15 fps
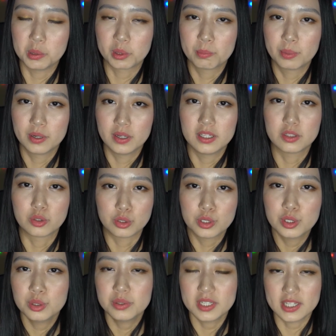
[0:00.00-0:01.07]
put
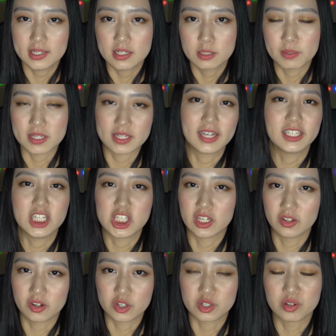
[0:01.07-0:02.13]
two E's beside each
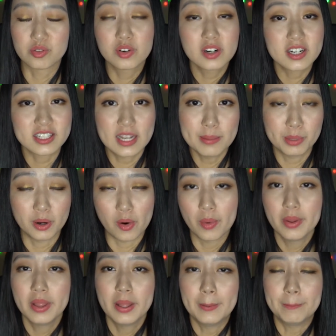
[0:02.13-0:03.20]
other. So for example,
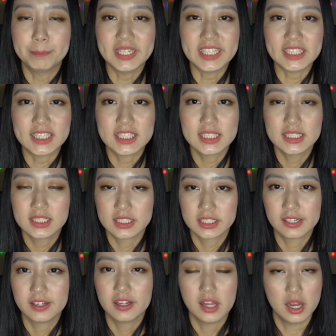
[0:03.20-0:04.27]
meet
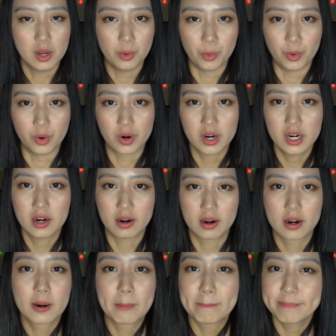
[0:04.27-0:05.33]
or
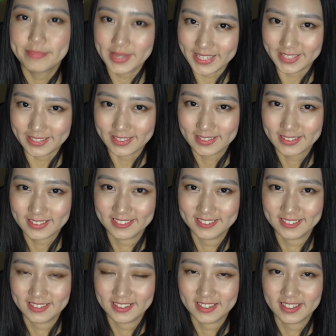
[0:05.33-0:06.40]
be.
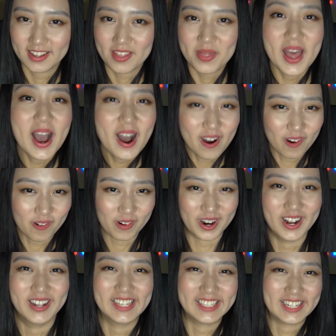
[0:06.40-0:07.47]
Now we're
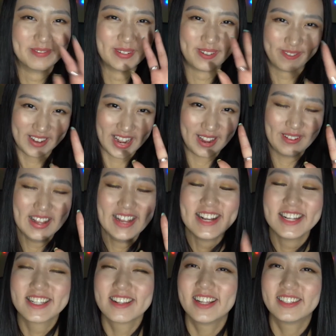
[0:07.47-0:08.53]
on letter number 5.
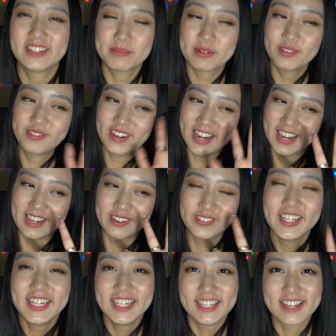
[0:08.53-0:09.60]
So letter number 5
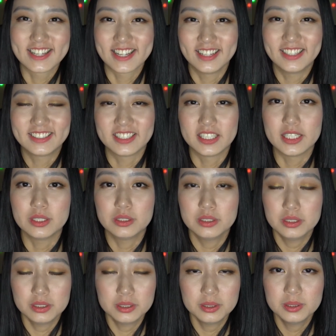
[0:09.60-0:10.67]
is the letter
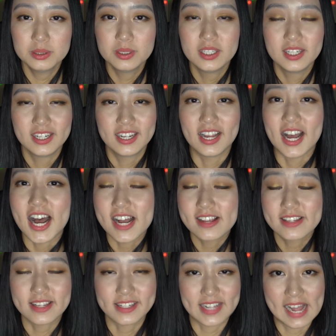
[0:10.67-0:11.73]
U. It has
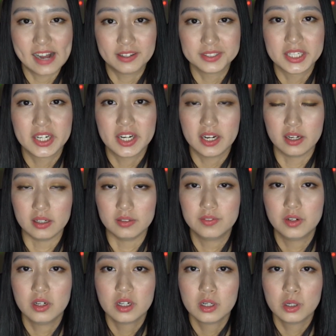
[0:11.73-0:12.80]
a sound of
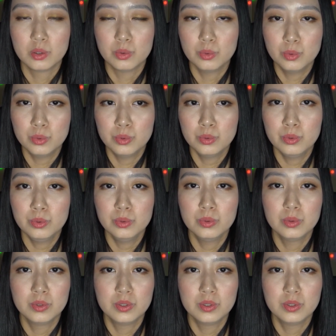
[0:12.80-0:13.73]
oo.